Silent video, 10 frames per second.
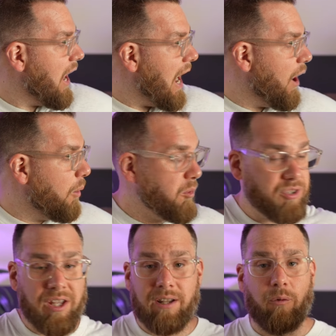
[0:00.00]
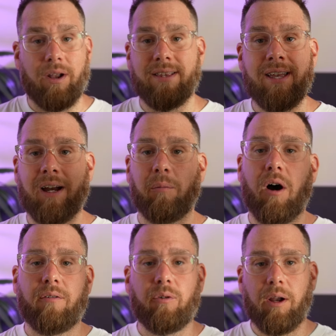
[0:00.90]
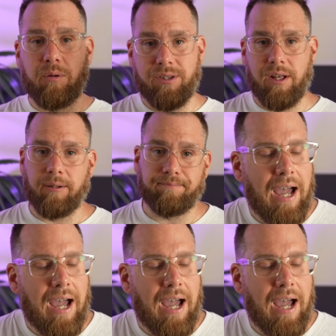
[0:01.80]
I almost didn't even want to take them off when I was done.